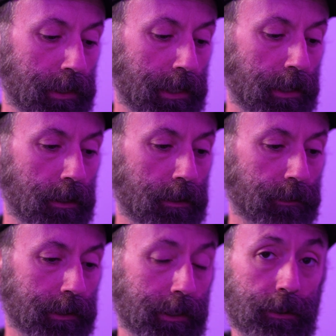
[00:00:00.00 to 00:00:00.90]
there.
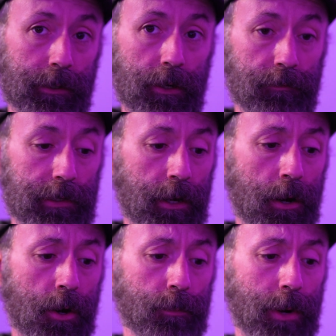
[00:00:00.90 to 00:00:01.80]
We're gonna go to Go Be
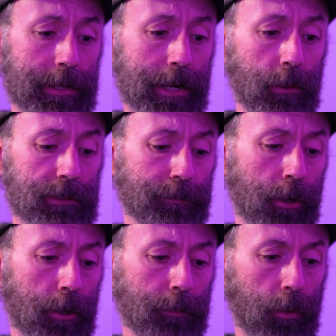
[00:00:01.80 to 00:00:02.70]
Home. Right now it's
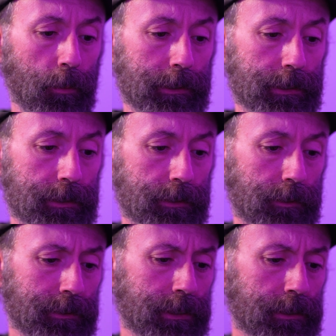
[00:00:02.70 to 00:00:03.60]
purple, which
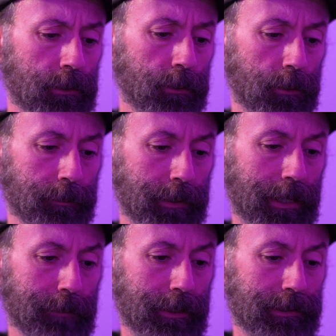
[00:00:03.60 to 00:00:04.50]
is cool, but
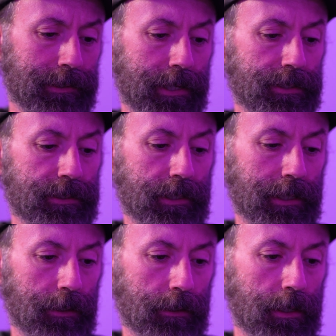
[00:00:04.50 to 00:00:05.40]
I'm gonna change the
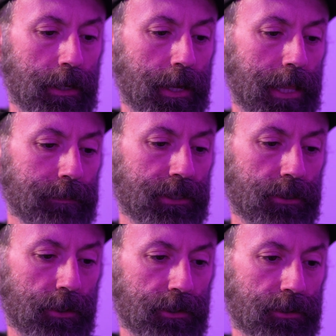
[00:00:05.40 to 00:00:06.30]
color. Let me
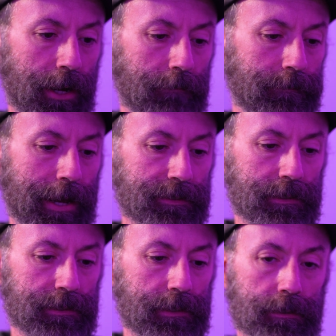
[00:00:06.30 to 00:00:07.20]
show you how fast
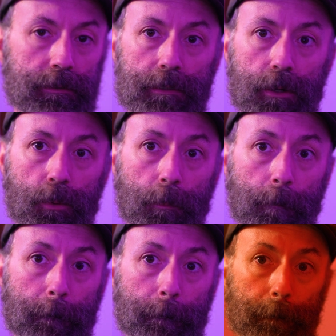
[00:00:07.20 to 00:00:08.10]
this is. So
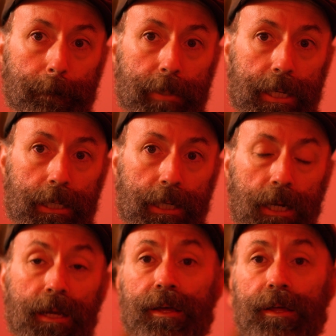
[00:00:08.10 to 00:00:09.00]
pink,
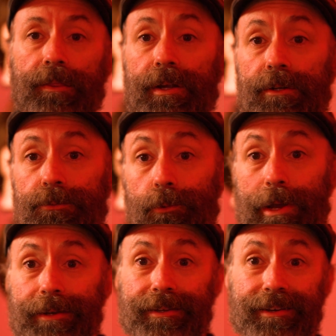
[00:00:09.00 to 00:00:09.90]
there's
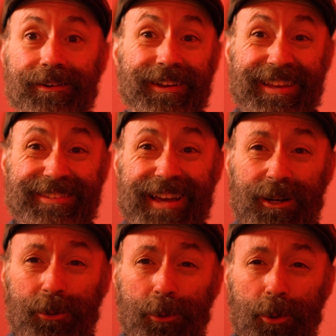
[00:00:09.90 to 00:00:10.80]
red. Is that
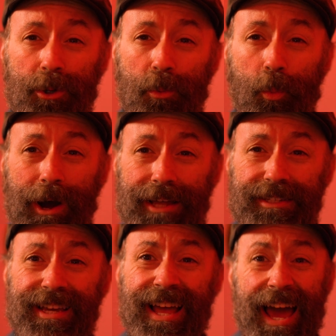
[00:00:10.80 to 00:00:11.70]
cool or
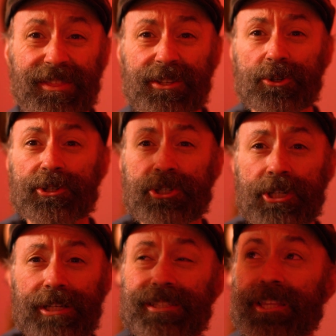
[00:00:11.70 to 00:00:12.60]
what? And these are
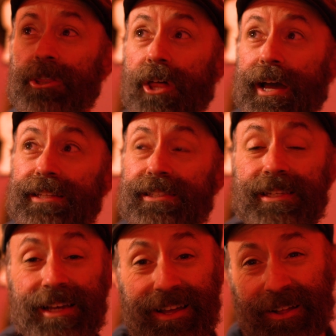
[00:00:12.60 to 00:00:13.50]
just the
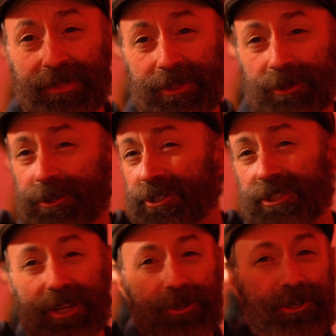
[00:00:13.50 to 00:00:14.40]
lights. They're
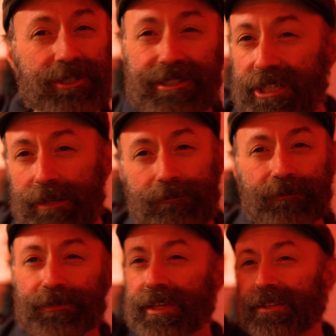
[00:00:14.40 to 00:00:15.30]
the cheap,
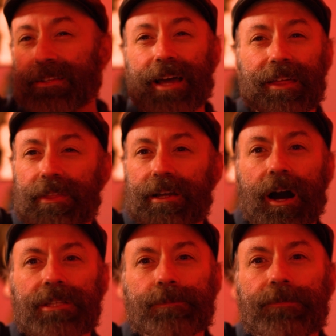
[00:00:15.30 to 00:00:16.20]
they
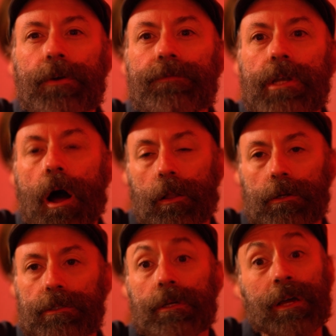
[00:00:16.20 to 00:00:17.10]
cost me
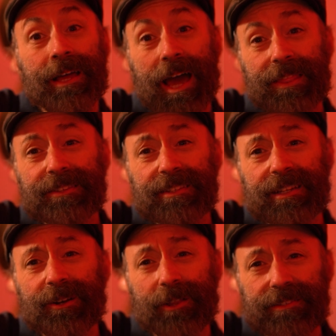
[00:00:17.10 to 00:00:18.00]
$50. And that's
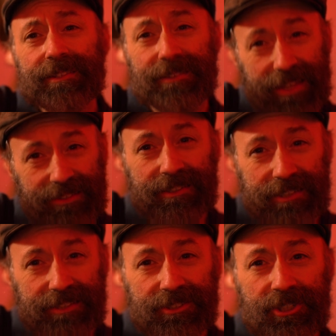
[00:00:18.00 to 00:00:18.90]

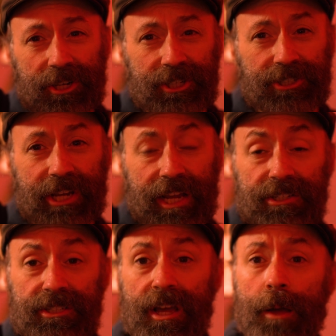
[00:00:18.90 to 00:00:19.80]
a chunk of
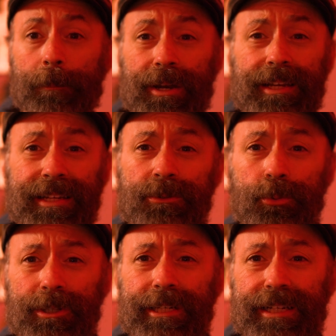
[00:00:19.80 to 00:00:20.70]
change, but it gets
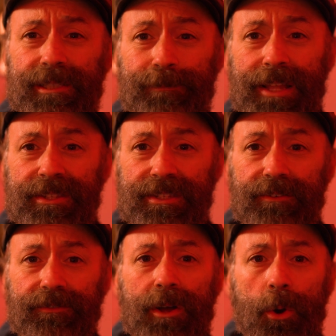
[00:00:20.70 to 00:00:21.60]
really
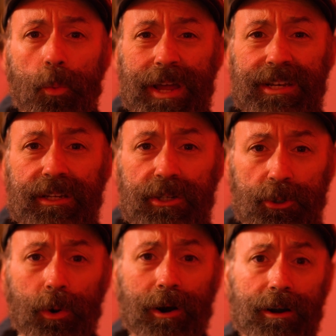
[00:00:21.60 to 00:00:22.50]
expensive when
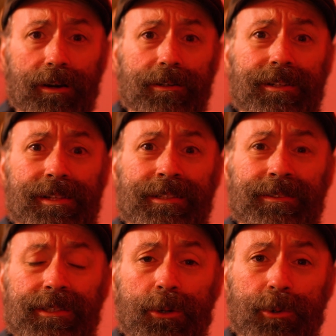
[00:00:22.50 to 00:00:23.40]
you are,
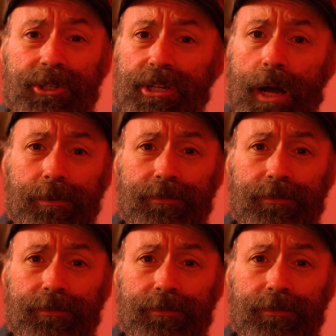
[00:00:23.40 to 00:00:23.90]
when you're shopping